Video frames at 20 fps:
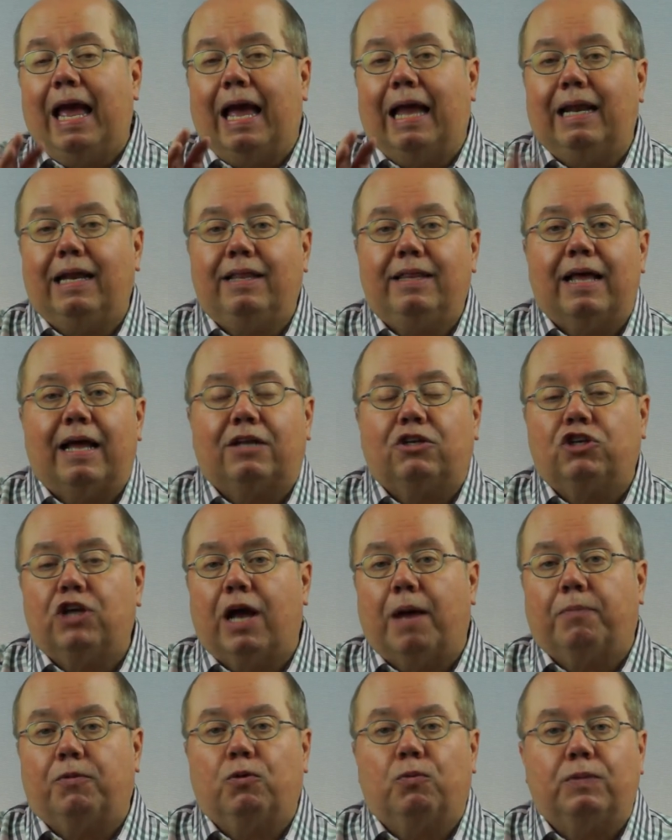And in that
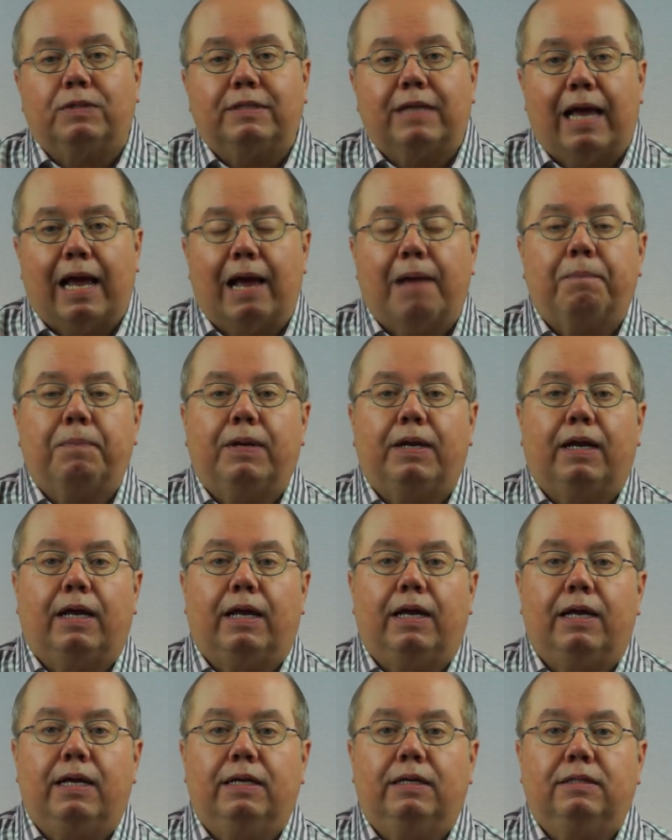chapter, what's
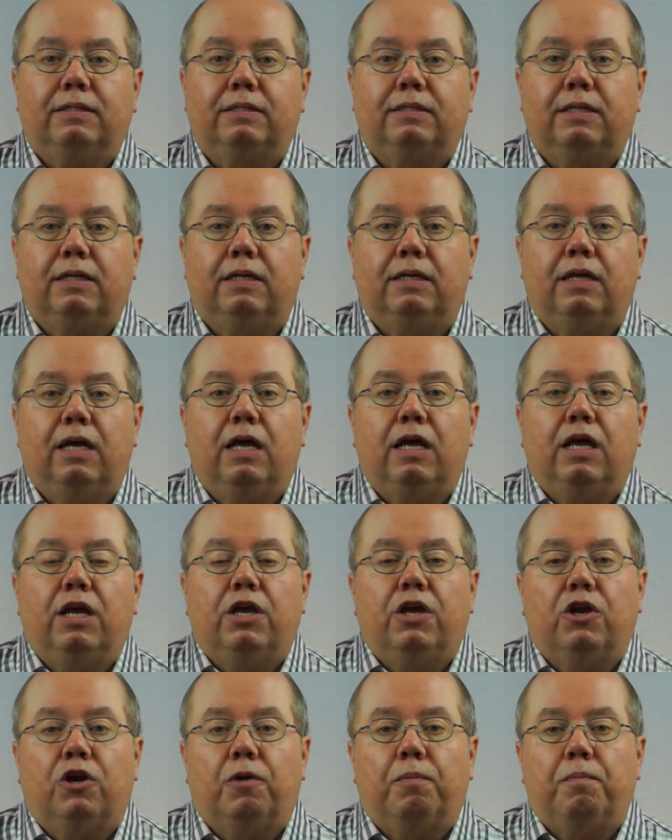happening is that,
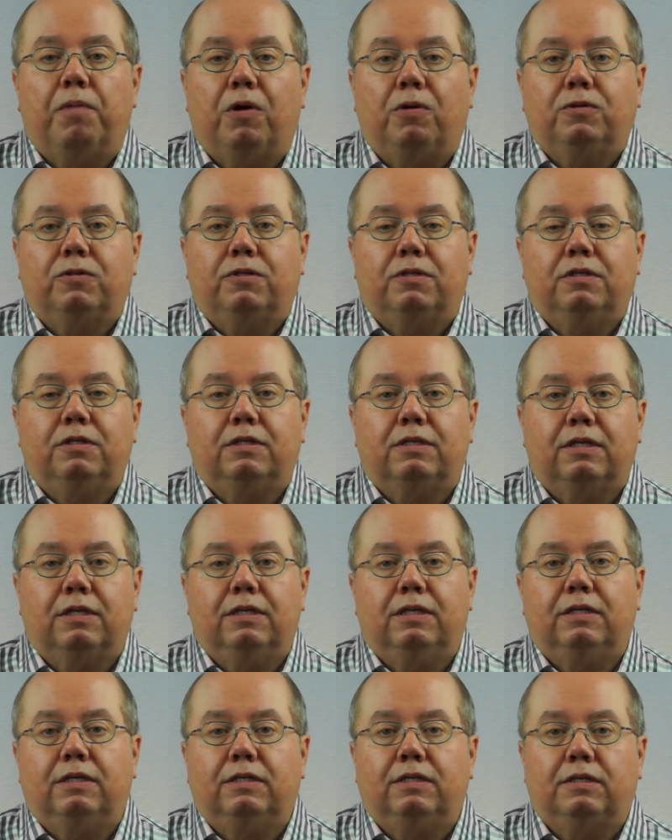you know, Moses
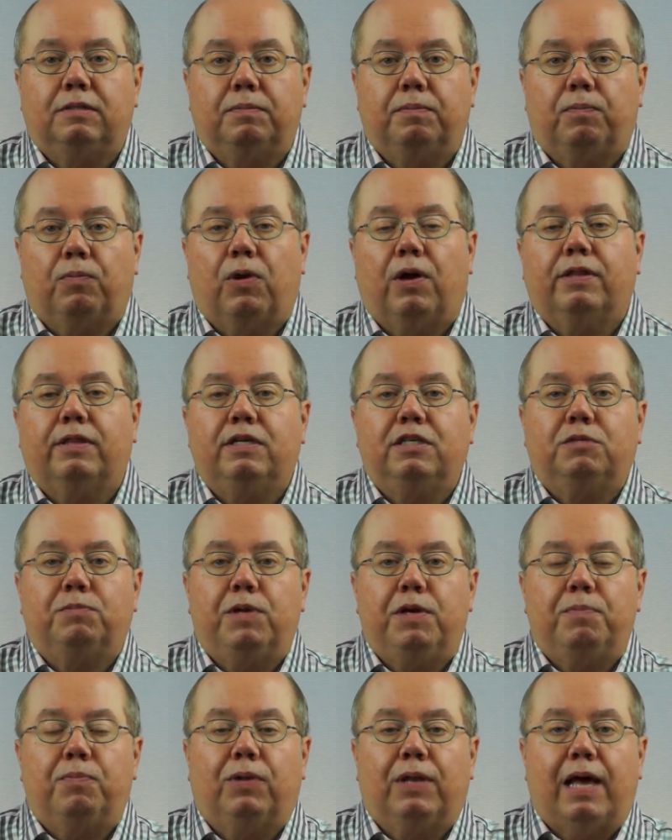has brought these
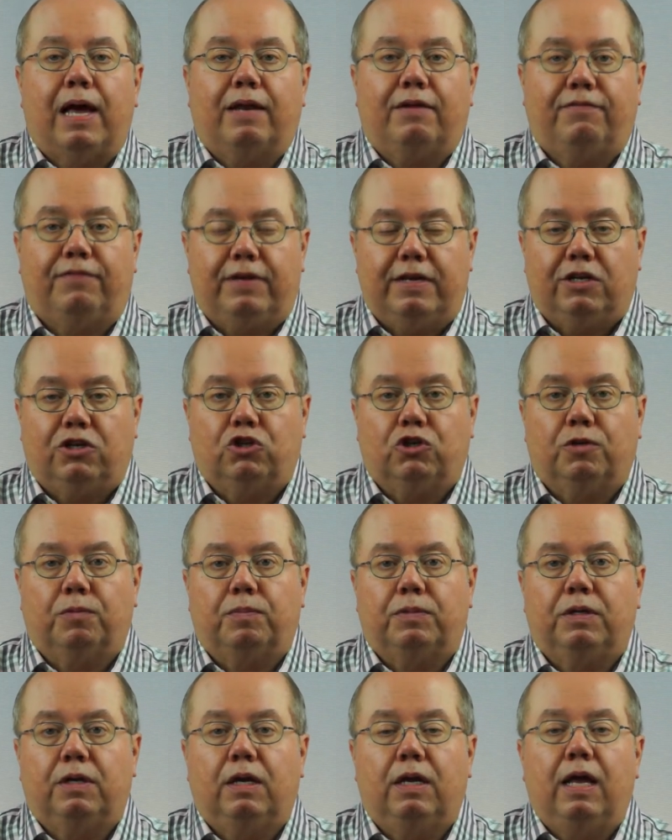people out of
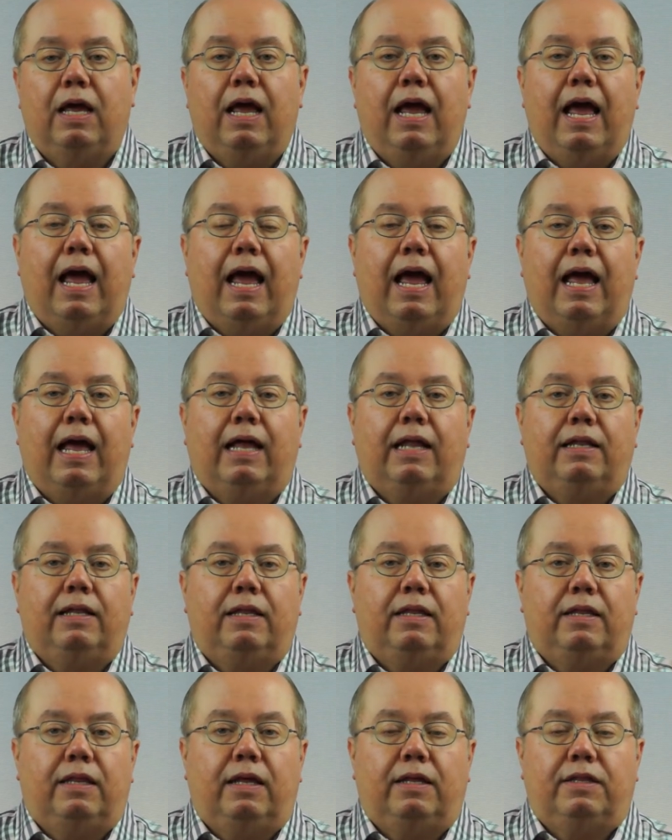Egypt
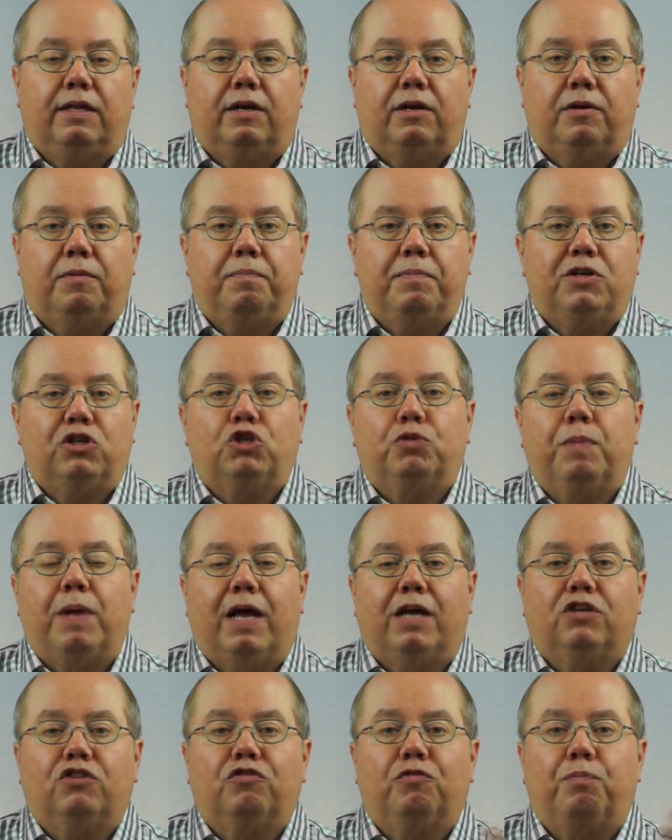and they're a
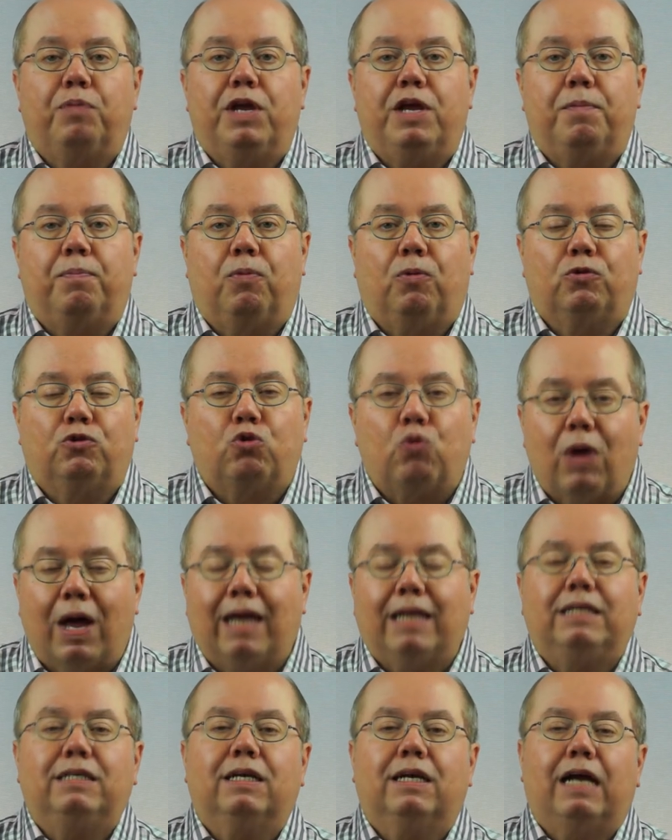mishmash of people
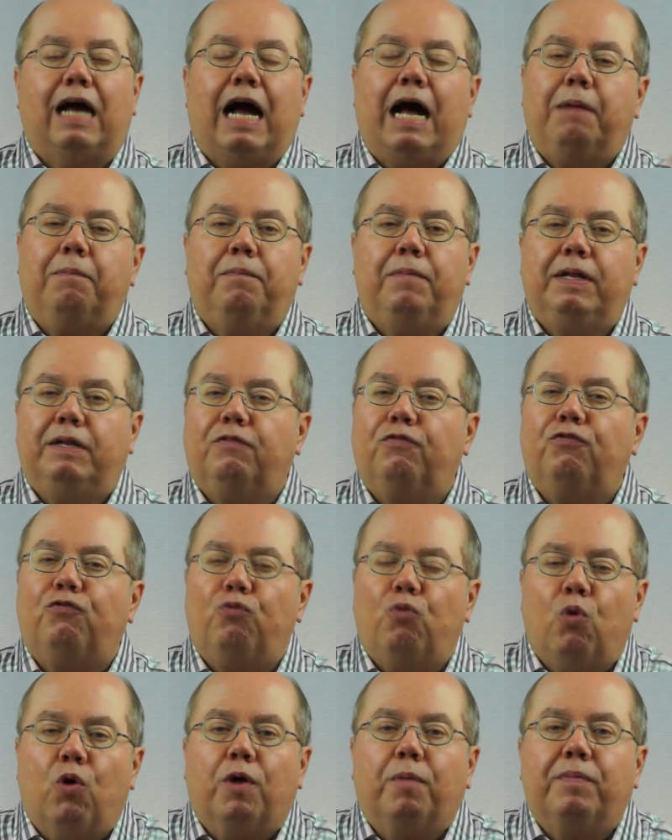trying to come and
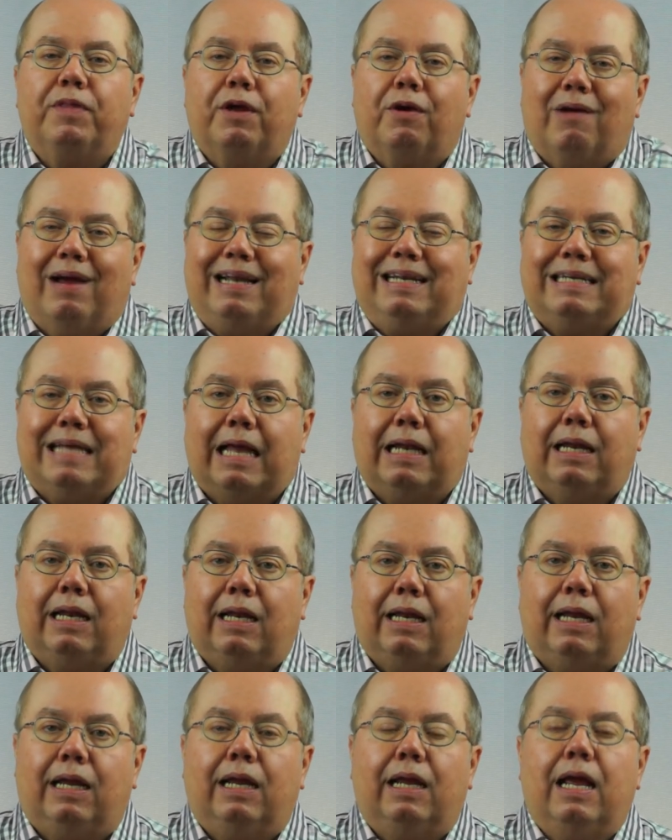form their
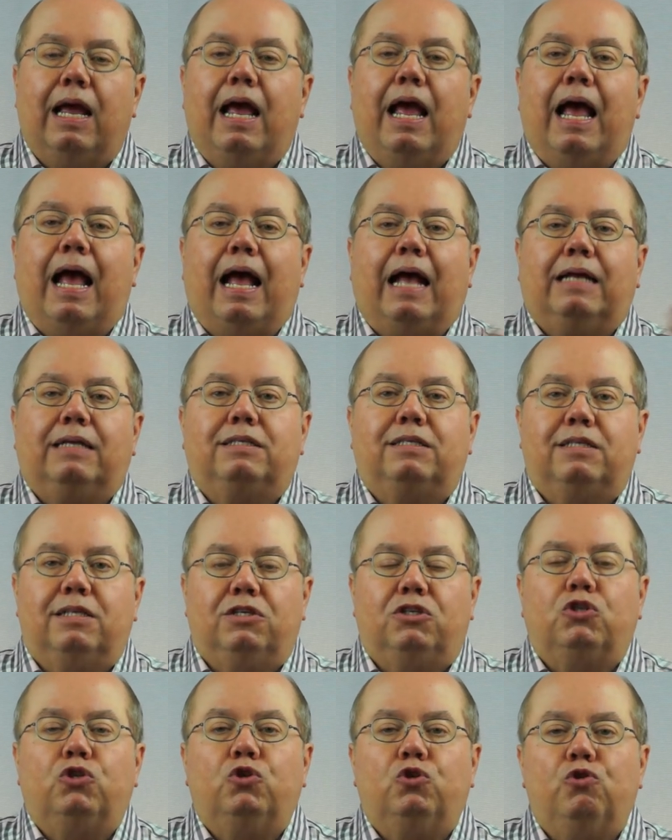identity as
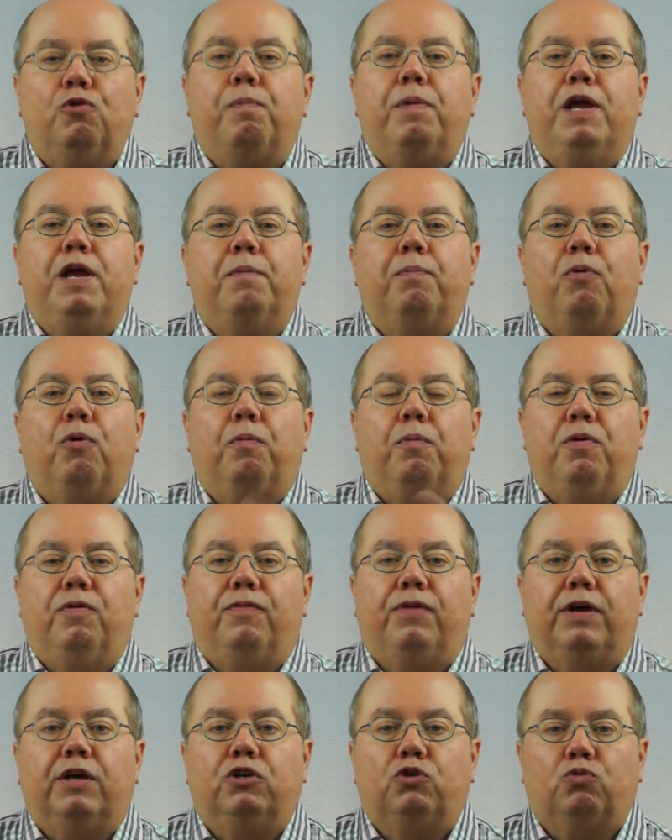this new people
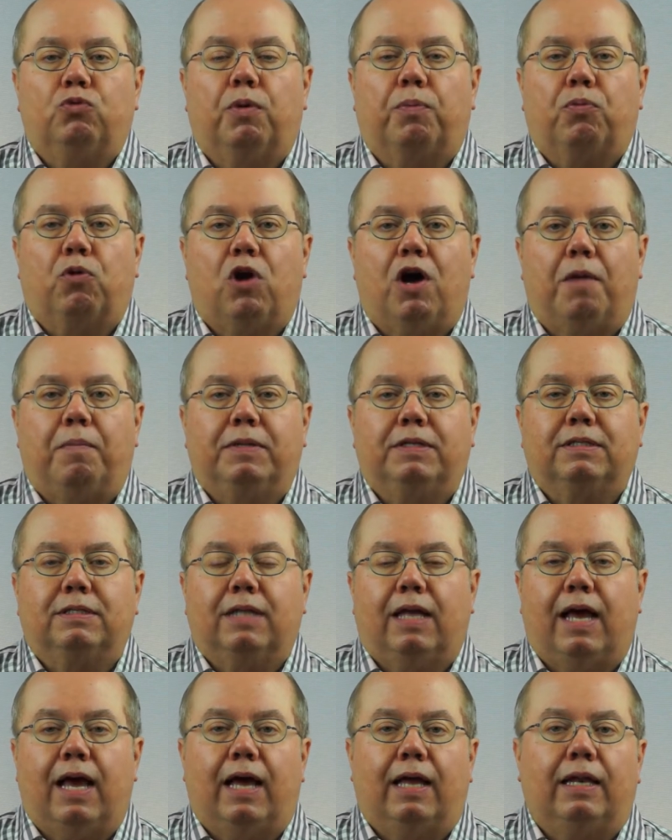moving into a promised
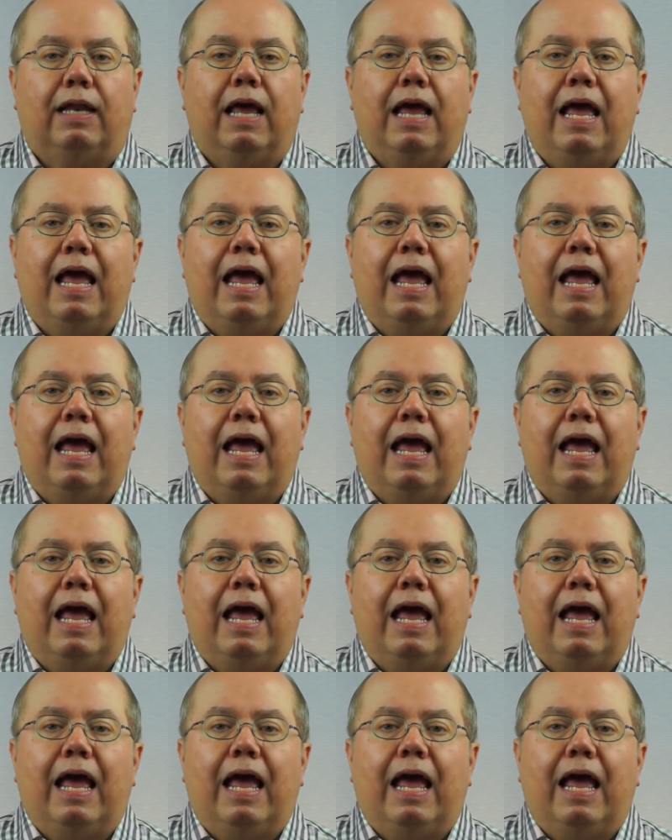land.